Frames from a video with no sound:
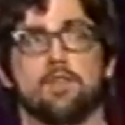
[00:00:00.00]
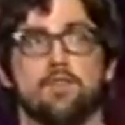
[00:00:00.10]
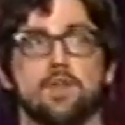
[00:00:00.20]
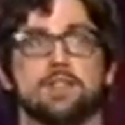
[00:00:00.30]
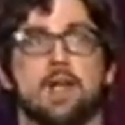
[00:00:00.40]
The
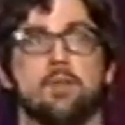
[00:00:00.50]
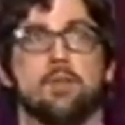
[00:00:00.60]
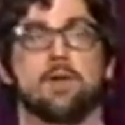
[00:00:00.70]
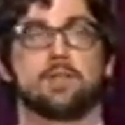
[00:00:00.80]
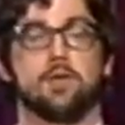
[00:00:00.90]
first time my
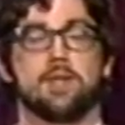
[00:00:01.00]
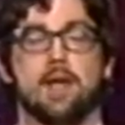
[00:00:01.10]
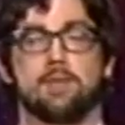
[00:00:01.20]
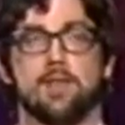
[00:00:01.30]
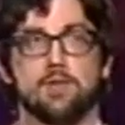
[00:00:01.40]
parents told me
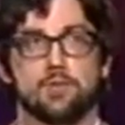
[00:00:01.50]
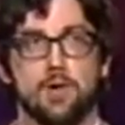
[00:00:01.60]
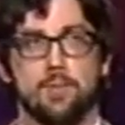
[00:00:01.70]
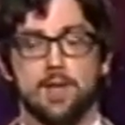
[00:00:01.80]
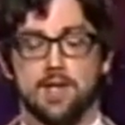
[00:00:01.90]
adopted, that was
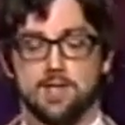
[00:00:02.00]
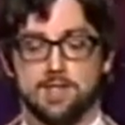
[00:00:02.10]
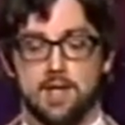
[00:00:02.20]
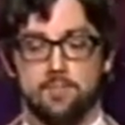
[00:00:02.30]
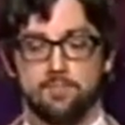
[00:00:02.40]
weird because
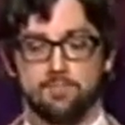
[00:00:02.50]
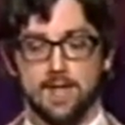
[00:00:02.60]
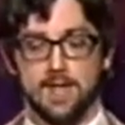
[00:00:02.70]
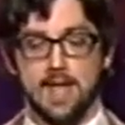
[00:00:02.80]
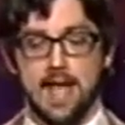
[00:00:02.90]
I
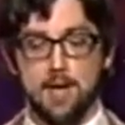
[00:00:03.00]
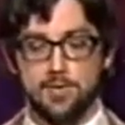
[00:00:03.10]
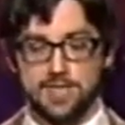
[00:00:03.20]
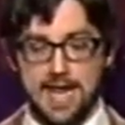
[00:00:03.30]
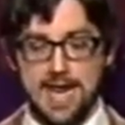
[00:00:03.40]

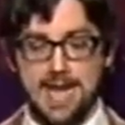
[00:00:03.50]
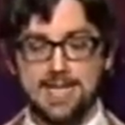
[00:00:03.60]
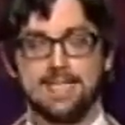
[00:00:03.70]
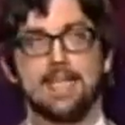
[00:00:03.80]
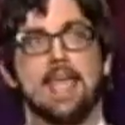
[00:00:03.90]
was
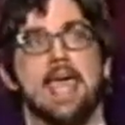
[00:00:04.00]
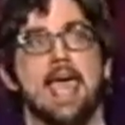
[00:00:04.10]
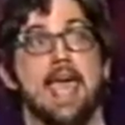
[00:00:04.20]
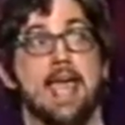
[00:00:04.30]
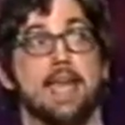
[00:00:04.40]
8,
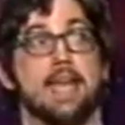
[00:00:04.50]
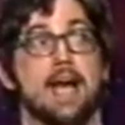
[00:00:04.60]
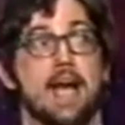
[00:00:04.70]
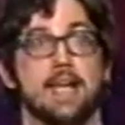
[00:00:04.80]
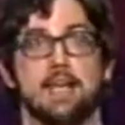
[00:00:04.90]
and
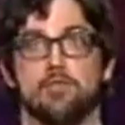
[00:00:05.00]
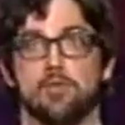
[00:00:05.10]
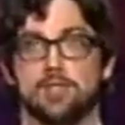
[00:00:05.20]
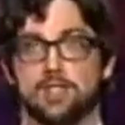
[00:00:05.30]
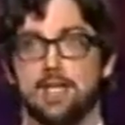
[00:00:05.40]
I'd never
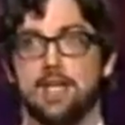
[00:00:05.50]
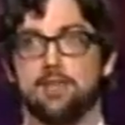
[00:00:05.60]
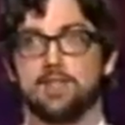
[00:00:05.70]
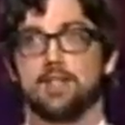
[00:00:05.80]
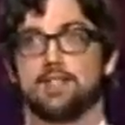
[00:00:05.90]

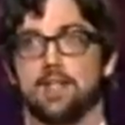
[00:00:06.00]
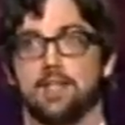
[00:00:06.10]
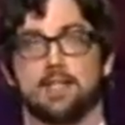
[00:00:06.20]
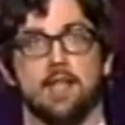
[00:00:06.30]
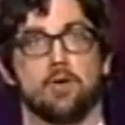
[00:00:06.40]
received a
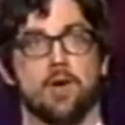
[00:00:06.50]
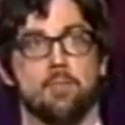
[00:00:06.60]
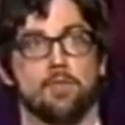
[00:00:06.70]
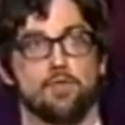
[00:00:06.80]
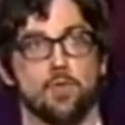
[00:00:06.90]
singing
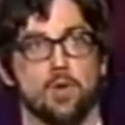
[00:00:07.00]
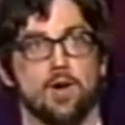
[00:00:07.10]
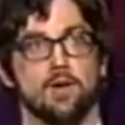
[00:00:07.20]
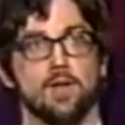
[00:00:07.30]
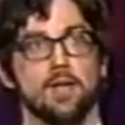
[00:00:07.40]
telegram before